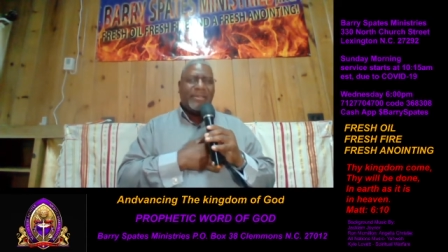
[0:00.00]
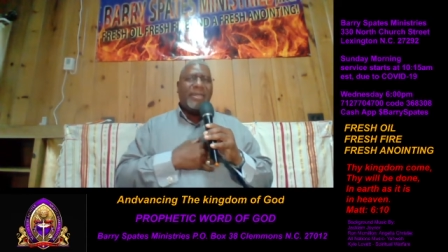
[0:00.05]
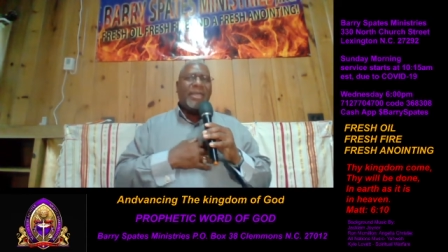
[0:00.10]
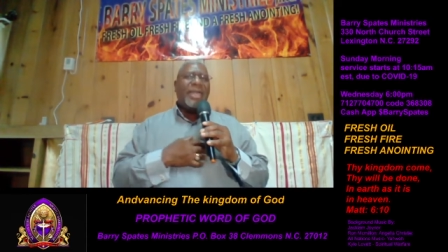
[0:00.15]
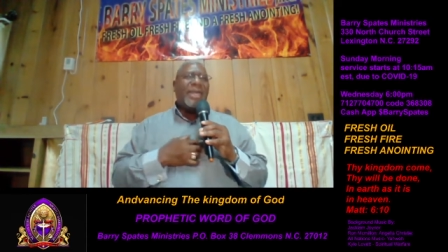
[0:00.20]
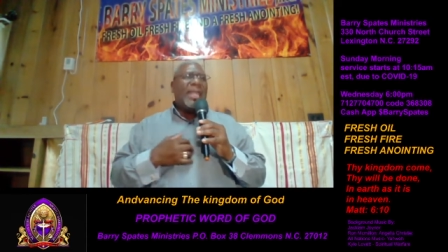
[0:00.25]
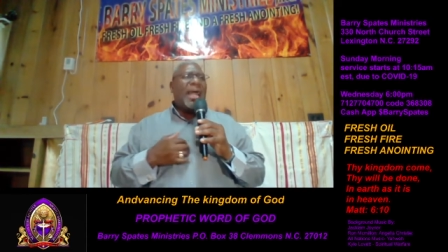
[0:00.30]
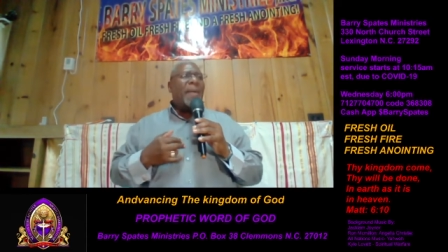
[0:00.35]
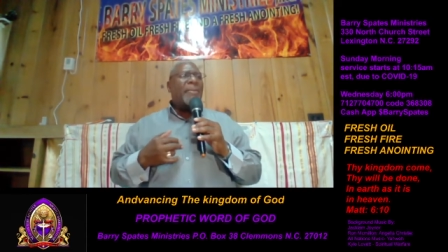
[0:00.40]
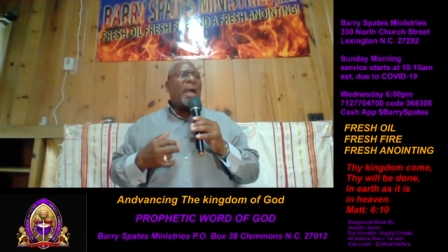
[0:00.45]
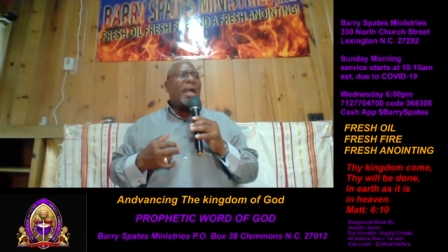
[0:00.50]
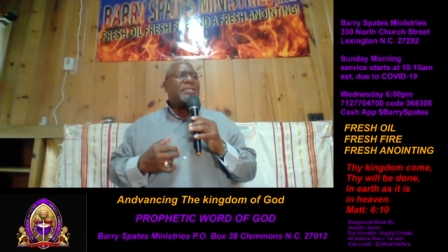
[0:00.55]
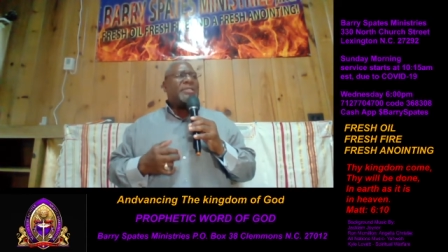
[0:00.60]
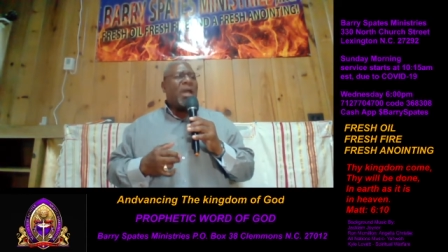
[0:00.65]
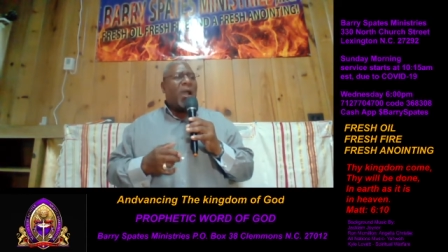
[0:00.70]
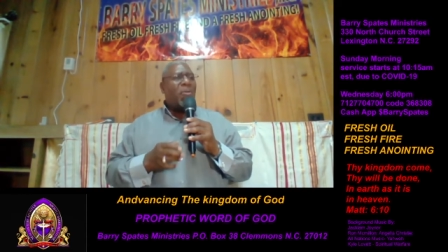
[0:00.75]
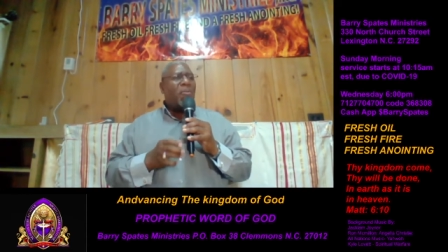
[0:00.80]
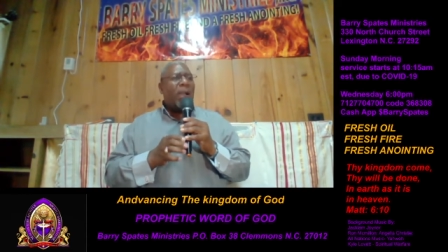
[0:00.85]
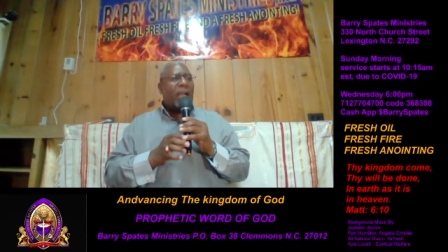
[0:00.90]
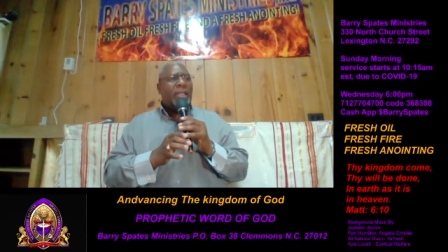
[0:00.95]
And I'm not
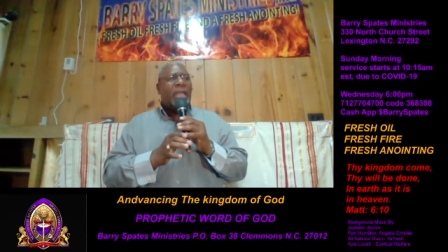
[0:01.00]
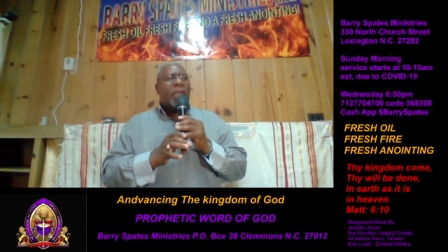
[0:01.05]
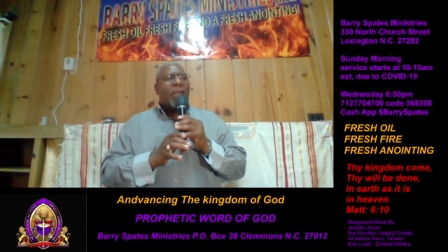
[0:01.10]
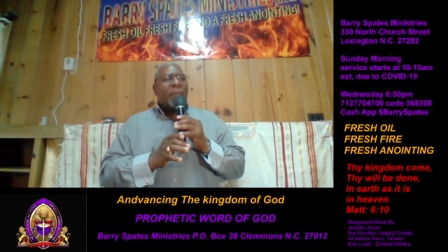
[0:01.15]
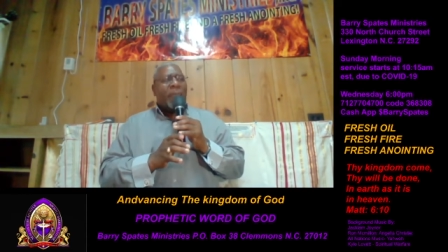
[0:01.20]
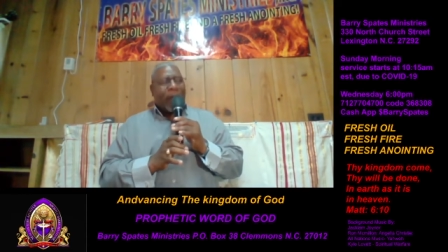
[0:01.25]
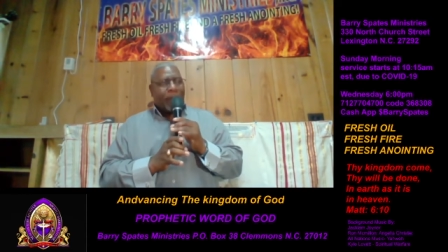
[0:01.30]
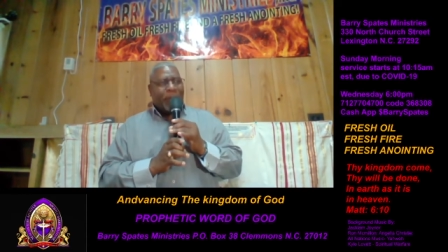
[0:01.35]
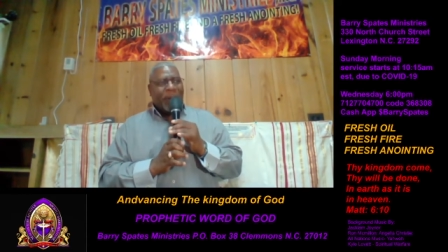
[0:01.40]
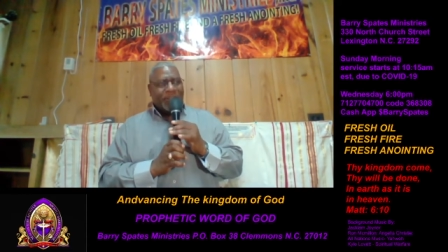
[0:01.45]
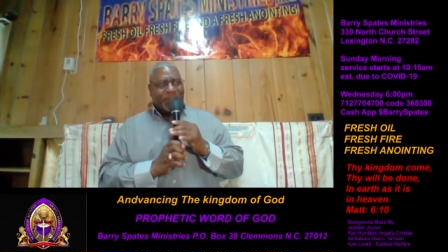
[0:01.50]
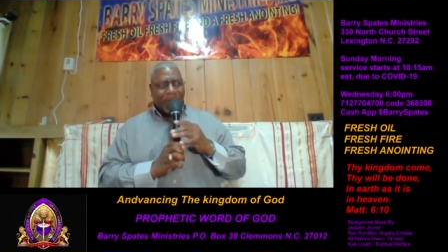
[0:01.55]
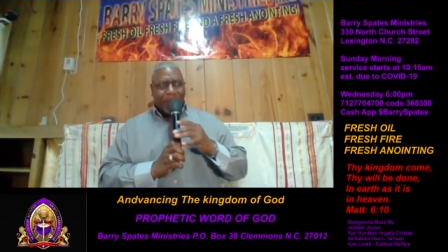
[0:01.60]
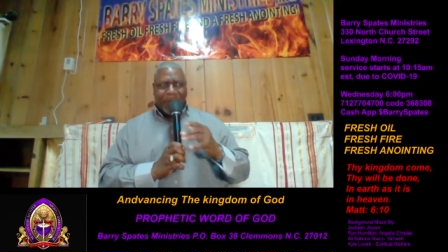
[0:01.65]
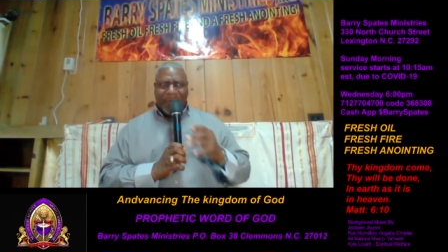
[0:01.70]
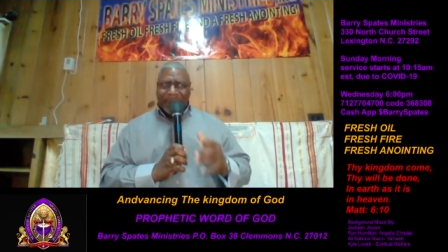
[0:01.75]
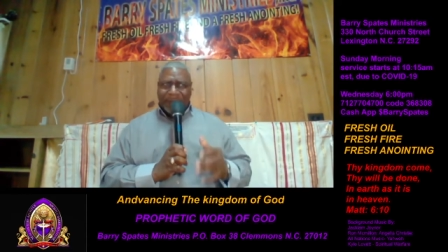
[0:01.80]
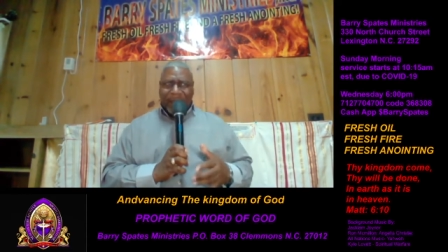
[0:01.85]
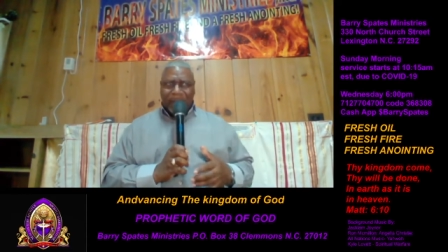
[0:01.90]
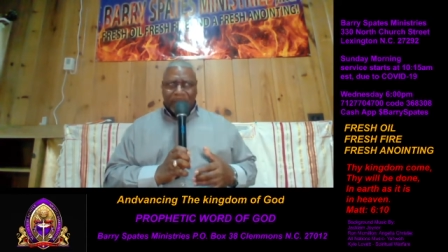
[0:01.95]
talking about that piece of
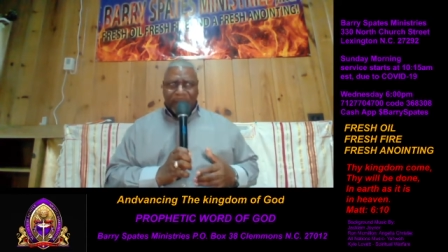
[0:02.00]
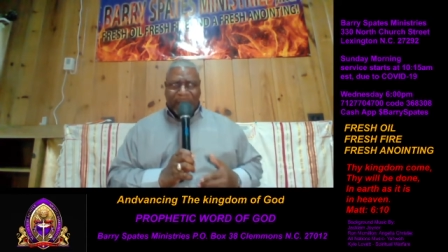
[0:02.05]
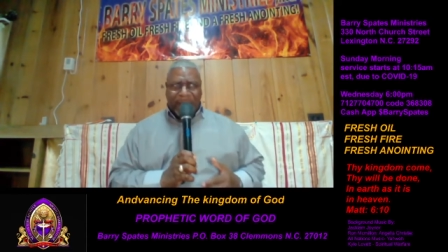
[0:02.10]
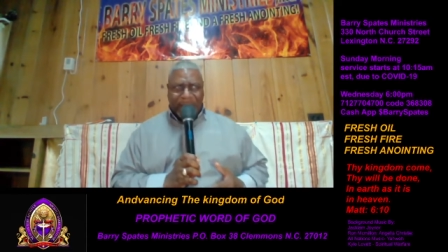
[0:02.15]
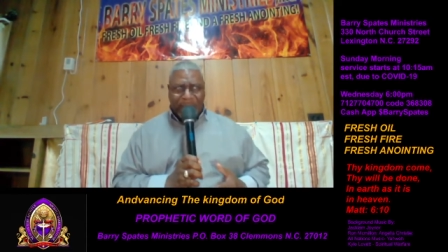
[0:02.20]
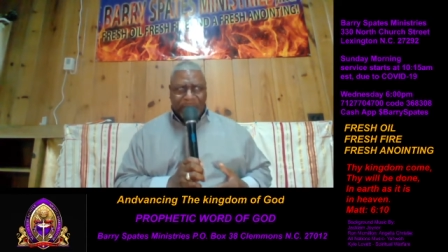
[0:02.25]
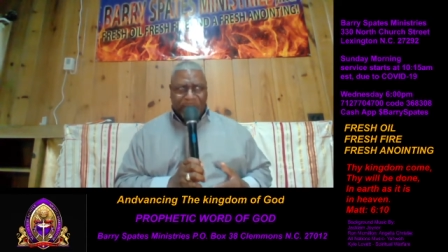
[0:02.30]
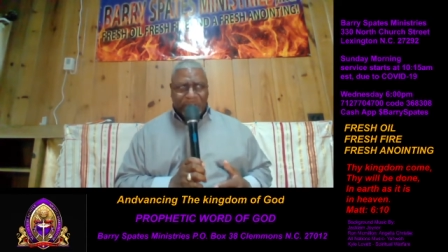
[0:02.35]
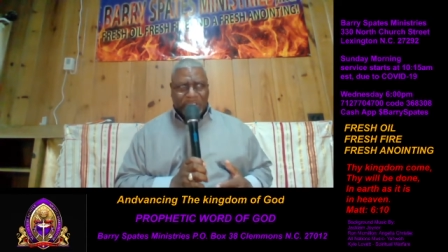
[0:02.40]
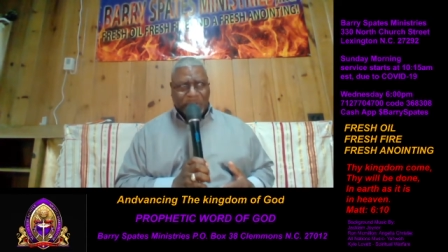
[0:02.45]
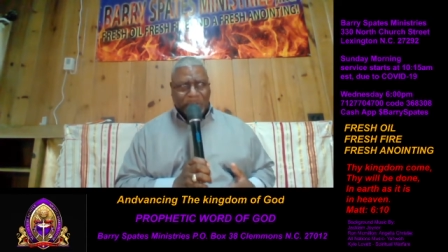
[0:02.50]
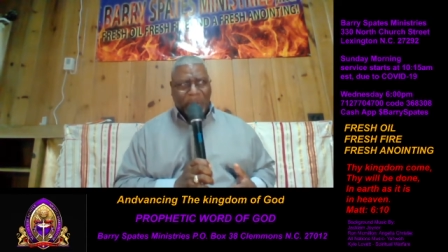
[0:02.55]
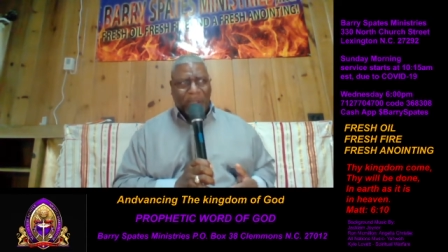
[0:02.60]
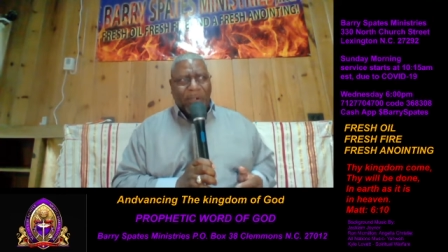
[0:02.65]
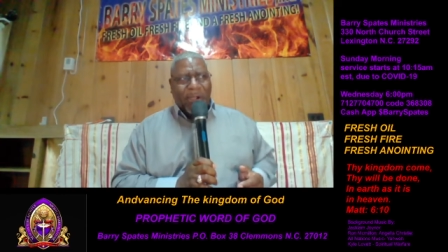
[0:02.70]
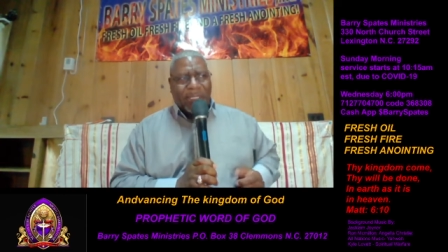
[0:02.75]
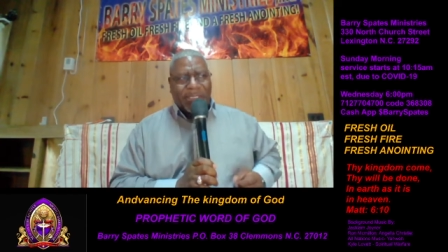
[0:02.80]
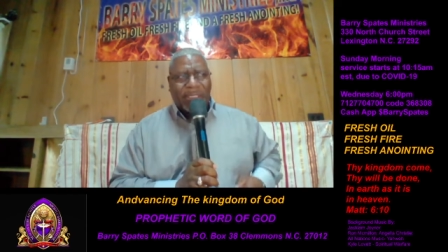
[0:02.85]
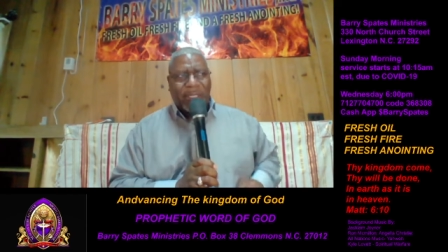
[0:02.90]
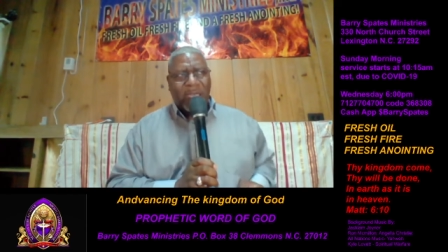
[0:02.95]
meat that be in your
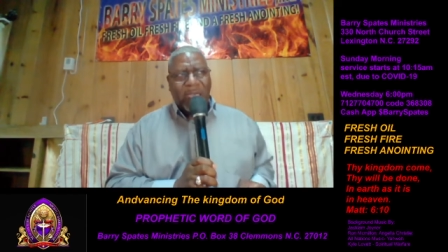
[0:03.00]
spirit,